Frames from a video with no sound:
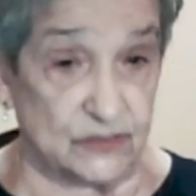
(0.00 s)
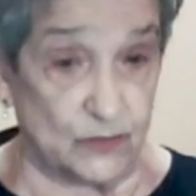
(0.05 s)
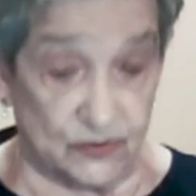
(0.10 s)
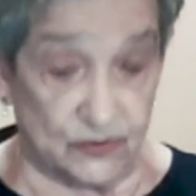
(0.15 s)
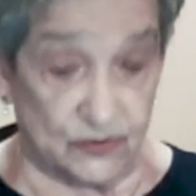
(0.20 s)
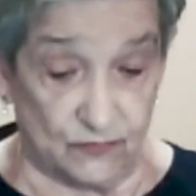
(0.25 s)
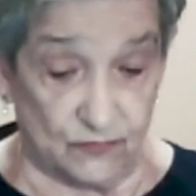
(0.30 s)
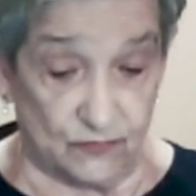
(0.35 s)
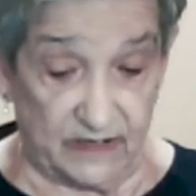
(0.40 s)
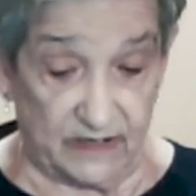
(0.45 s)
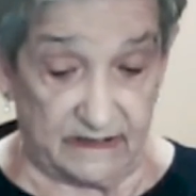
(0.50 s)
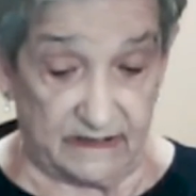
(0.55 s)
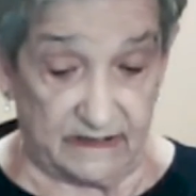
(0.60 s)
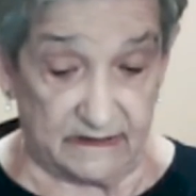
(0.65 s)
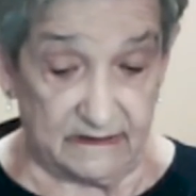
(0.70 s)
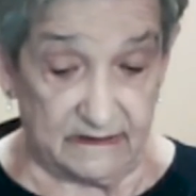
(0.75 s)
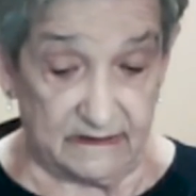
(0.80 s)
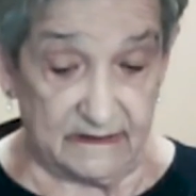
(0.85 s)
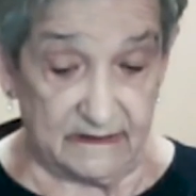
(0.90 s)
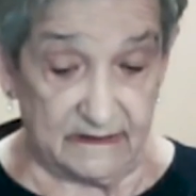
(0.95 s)
Rena
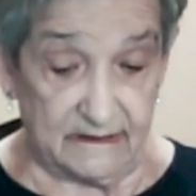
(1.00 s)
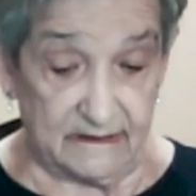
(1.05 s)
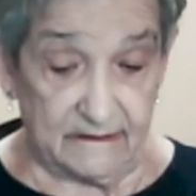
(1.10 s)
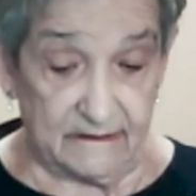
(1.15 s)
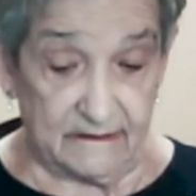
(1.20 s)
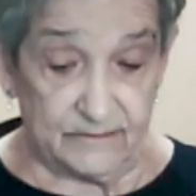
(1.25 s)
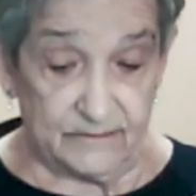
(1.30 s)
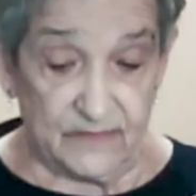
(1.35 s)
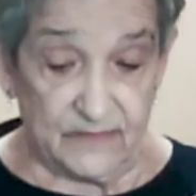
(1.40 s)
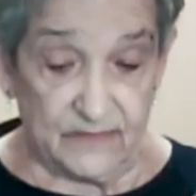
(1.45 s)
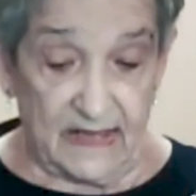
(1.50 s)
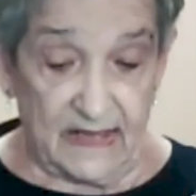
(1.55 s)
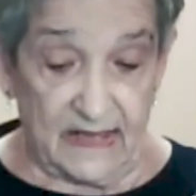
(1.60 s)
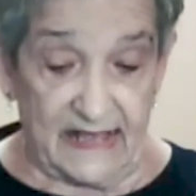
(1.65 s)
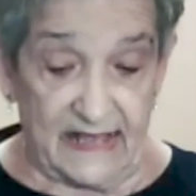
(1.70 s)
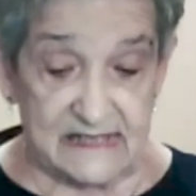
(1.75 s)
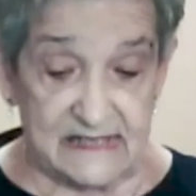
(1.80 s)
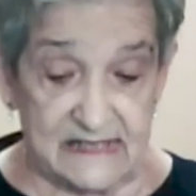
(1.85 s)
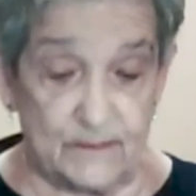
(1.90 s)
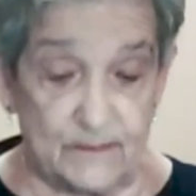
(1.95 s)
has
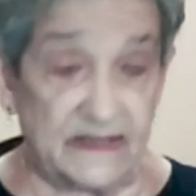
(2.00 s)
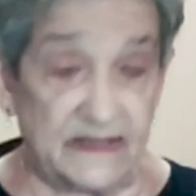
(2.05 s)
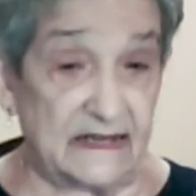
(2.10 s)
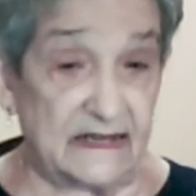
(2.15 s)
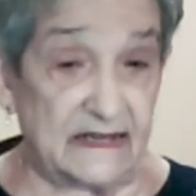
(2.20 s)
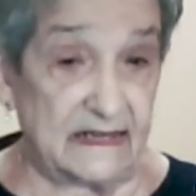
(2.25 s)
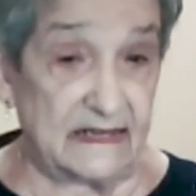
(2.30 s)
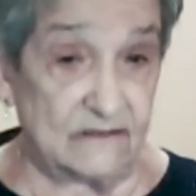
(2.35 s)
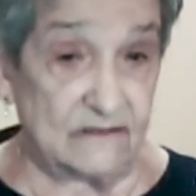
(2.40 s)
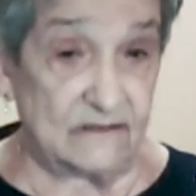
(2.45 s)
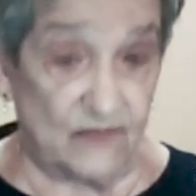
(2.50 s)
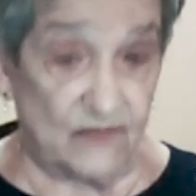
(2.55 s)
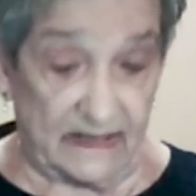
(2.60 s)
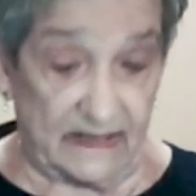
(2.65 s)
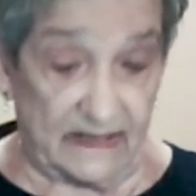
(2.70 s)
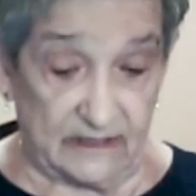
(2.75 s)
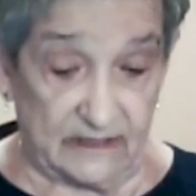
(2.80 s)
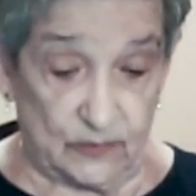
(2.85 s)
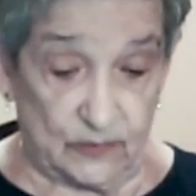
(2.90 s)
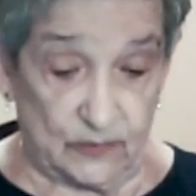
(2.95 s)
been
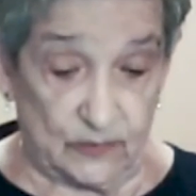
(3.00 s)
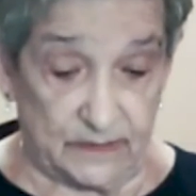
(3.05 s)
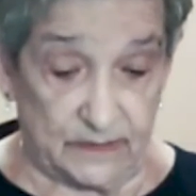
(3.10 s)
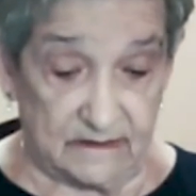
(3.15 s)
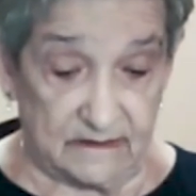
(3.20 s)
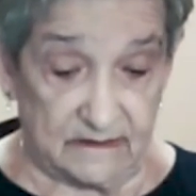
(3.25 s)
invaluable.